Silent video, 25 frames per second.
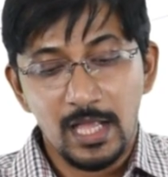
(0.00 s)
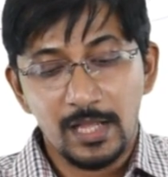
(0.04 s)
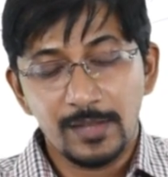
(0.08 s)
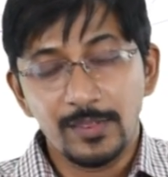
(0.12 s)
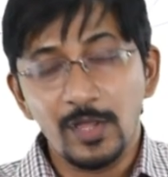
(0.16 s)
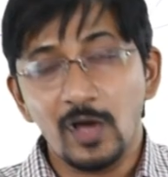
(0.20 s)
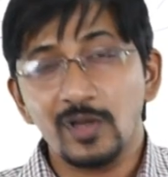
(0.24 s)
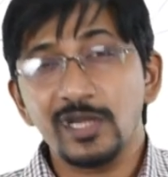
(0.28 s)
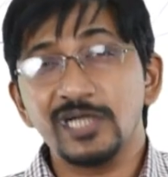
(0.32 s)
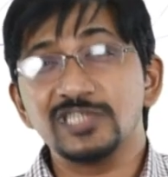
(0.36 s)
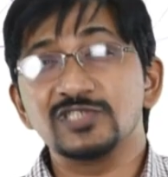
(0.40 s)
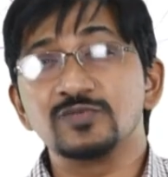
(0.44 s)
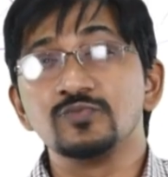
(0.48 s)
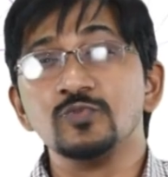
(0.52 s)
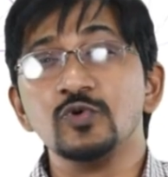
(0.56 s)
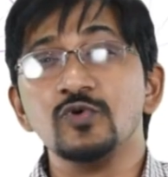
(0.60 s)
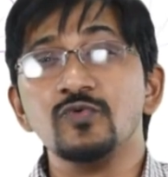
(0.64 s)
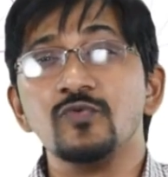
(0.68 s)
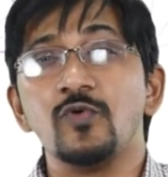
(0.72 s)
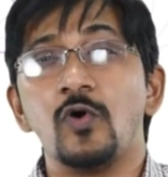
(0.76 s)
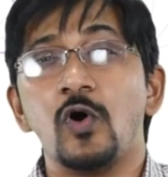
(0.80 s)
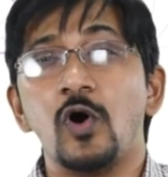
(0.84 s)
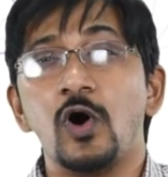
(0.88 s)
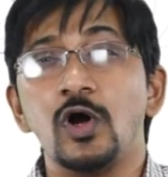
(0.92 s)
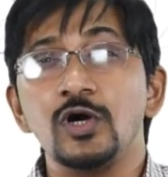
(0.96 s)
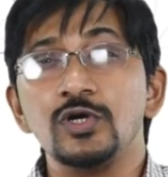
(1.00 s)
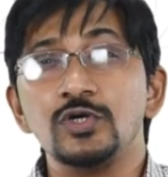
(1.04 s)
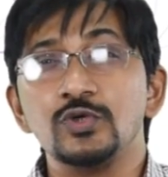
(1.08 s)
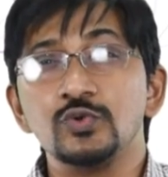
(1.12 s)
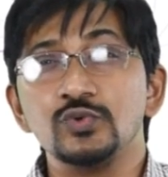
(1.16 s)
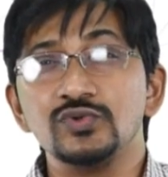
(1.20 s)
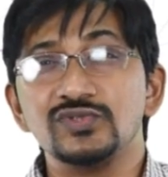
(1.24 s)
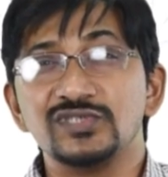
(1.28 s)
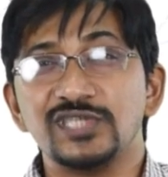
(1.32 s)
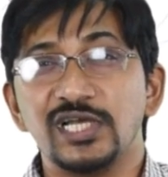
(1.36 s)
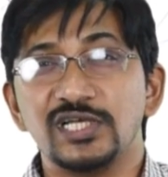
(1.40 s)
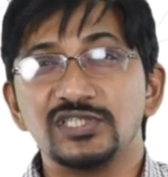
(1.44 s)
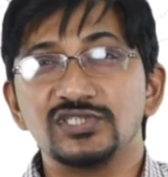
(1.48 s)
Now let's move on to
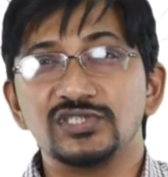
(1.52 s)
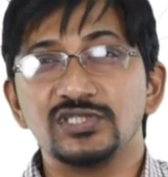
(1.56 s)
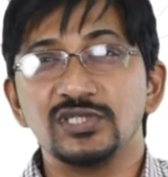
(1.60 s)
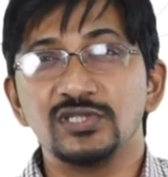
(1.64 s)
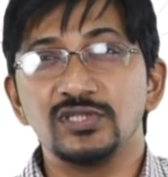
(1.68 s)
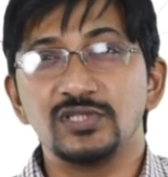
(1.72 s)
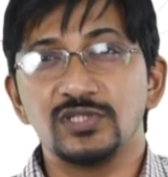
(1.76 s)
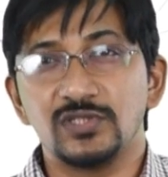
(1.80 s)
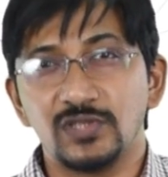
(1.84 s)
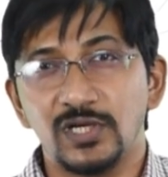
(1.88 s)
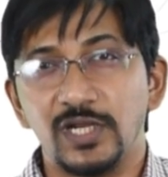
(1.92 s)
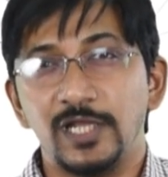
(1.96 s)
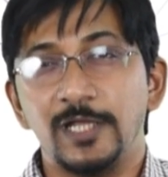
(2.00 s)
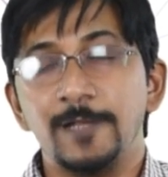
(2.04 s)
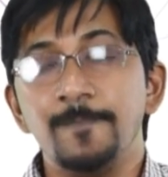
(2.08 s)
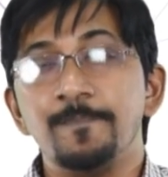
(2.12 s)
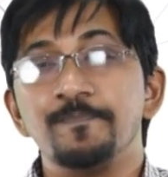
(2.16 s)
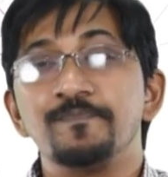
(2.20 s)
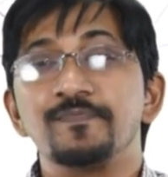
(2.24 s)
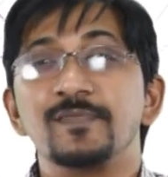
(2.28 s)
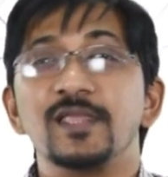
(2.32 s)
section 3.